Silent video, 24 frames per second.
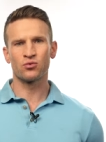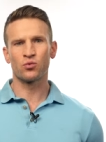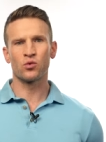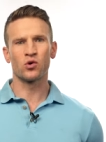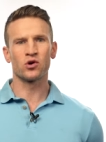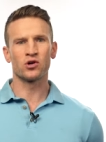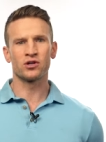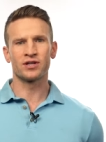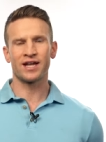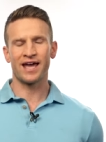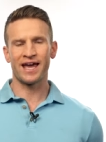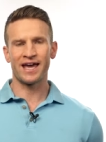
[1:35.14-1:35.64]

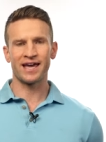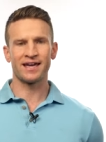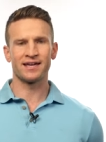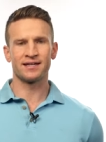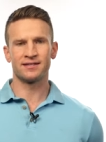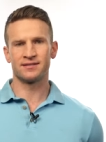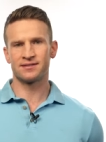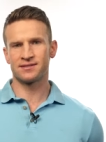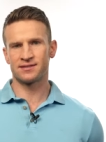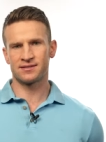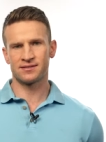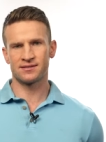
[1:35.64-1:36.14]
word
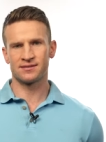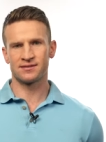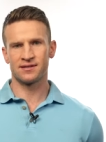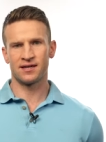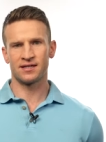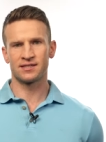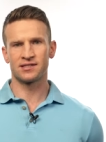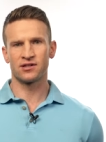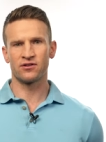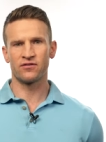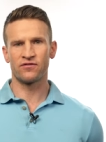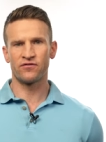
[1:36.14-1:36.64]
AIDS
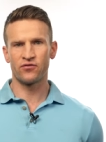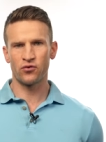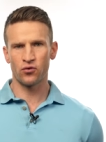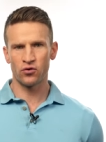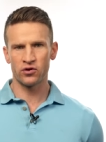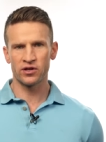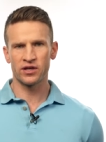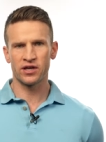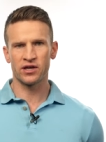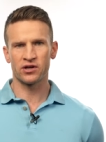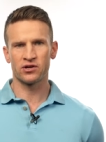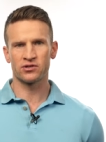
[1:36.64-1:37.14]
until four
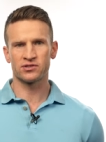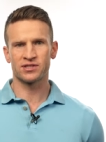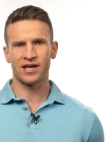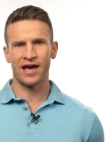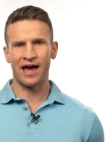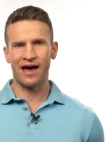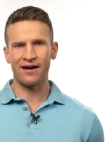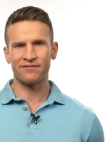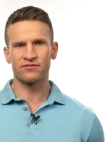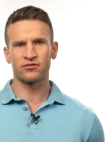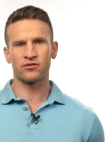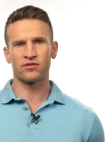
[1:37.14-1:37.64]
years
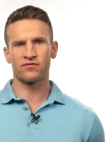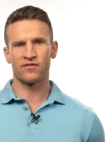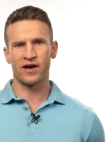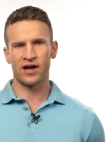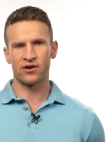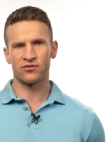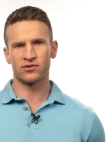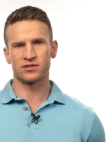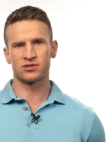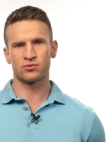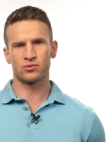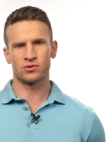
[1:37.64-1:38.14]
after the
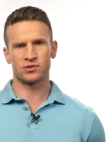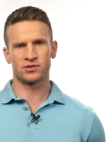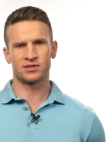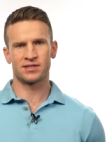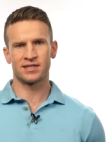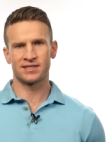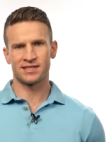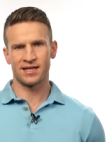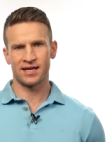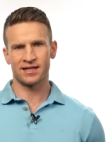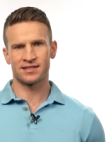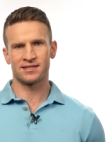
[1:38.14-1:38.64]
virus was
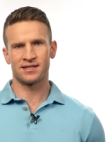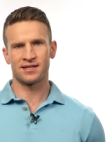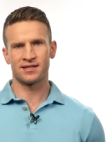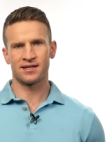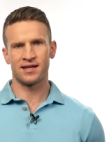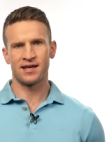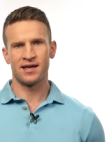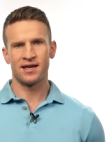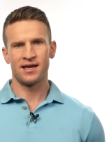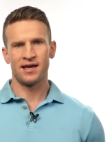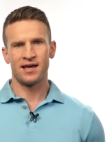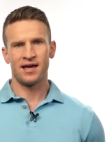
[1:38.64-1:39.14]
detected,
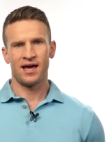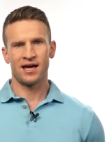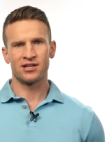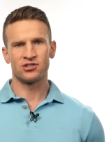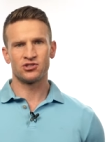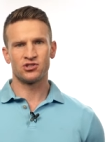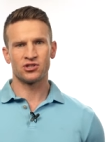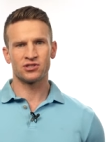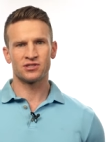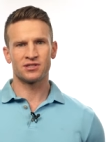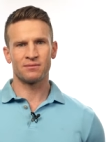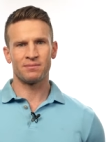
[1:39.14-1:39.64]
and
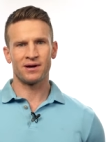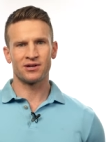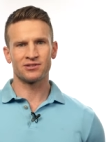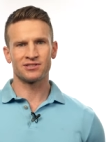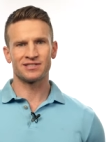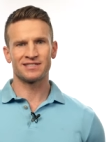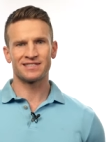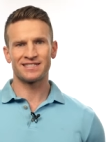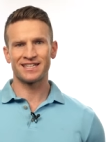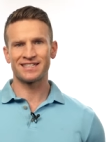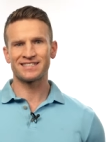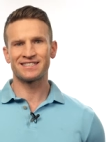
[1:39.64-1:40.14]
just
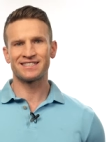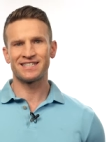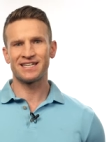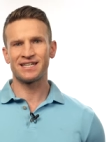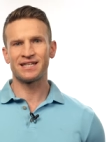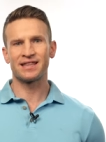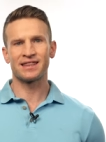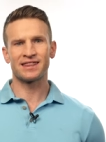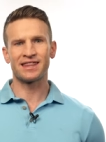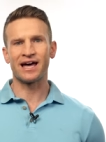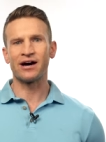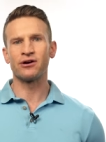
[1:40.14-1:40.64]
about
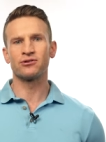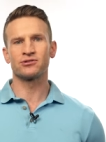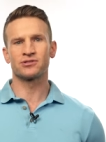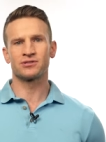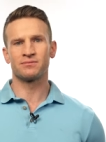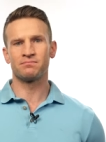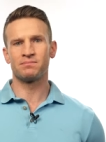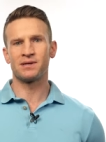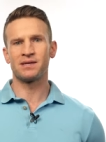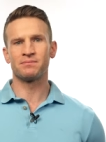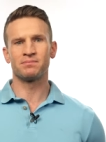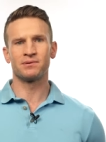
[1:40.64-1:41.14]

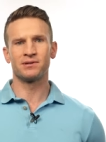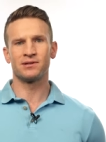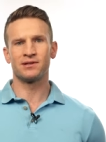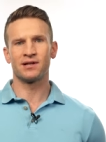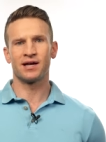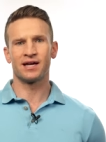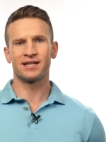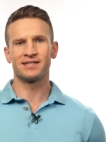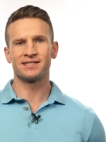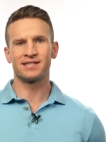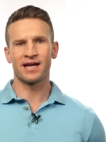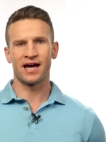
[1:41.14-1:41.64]
16,000 people
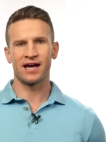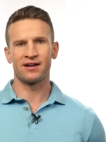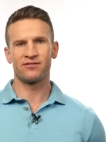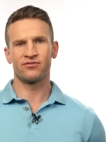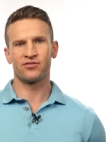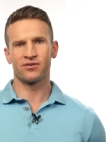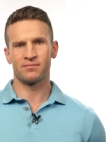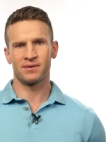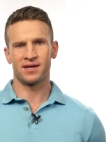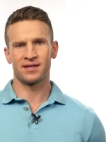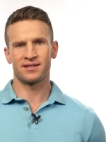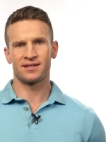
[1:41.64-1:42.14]
had died
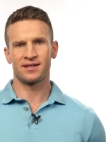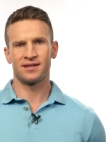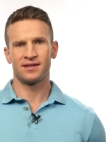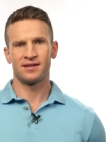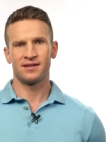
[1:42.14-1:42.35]
from it.